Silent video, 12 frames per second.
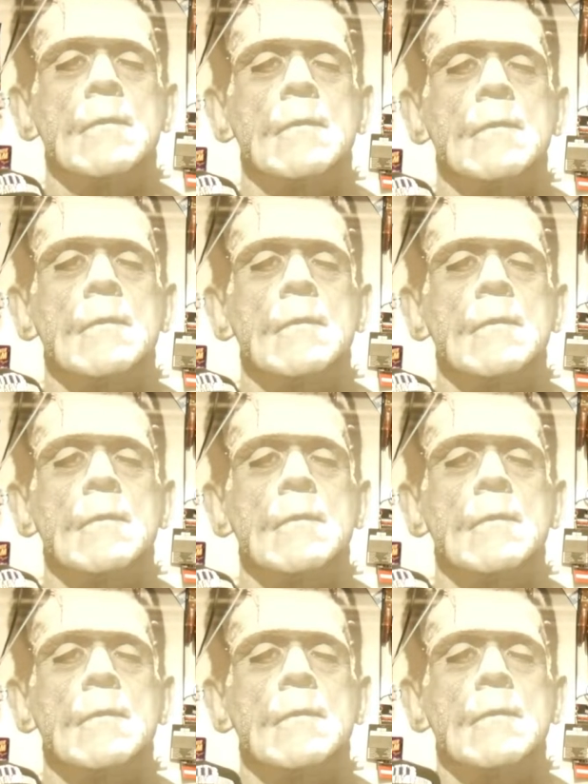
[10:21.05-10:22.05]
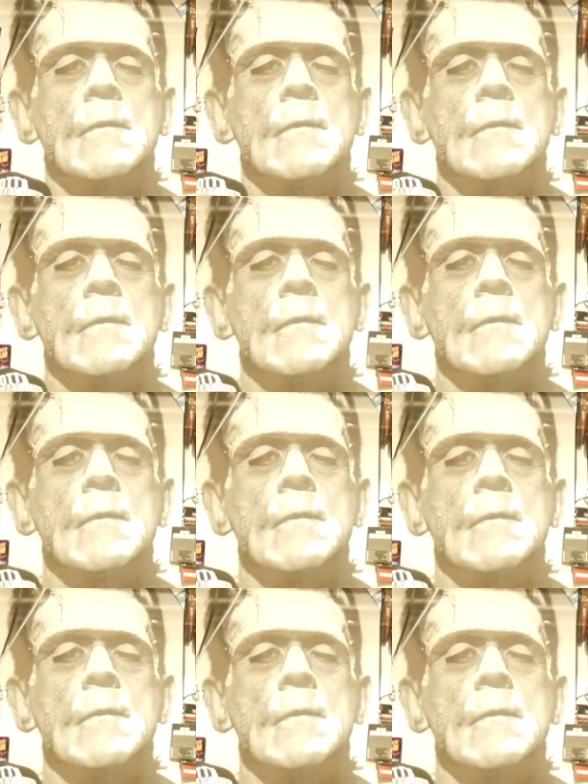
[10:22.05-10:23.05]

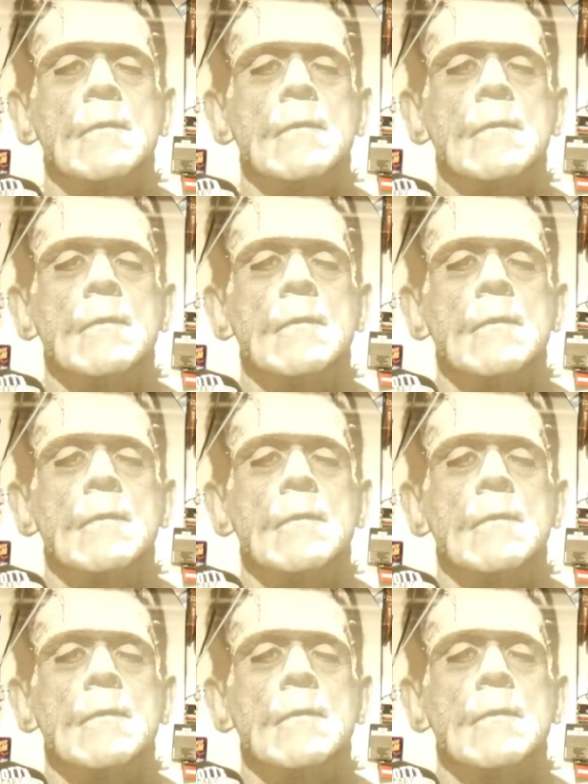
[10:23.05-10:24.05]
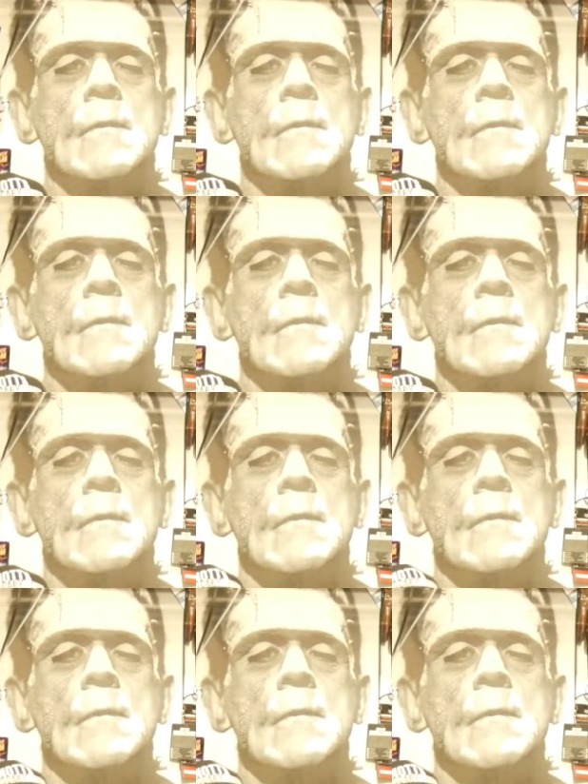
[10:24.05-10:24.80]
[no speech]